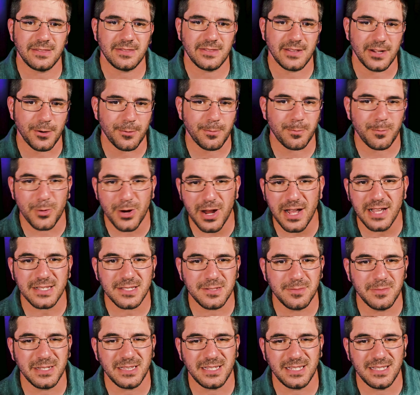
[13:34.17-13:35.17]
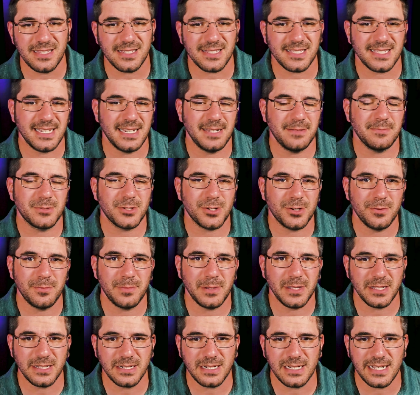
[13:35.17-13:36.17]
they're approximately the same
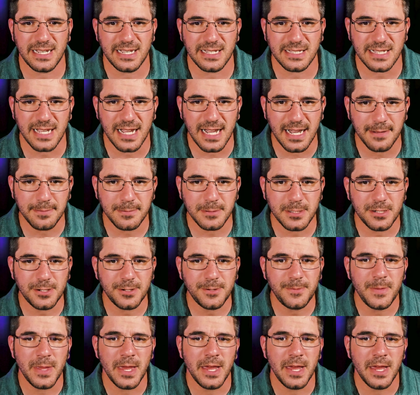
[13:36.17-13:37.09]
durability as Opto.